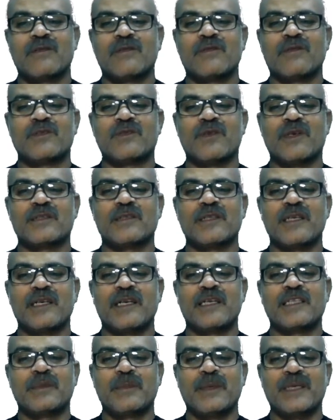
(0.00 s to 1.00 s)
which was an
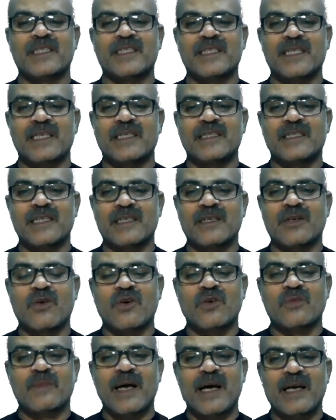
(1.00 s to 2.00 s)
antibacterial agent
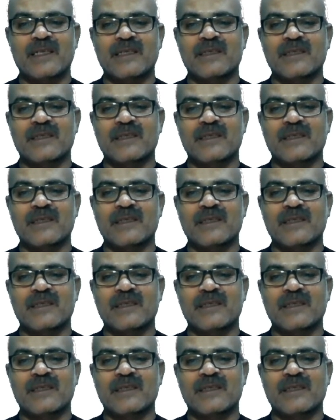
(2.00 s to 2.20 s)
long back.